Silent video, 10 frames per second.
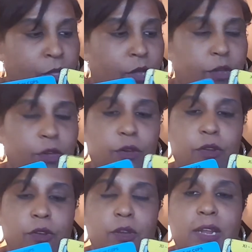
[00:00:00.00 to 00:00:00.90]
you don't
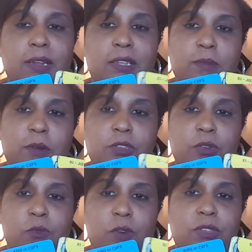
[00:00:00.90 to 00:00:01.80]
know that this person
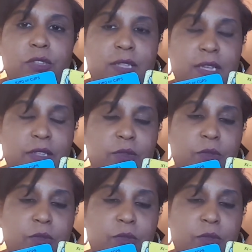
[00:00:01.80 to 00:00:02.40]
wants this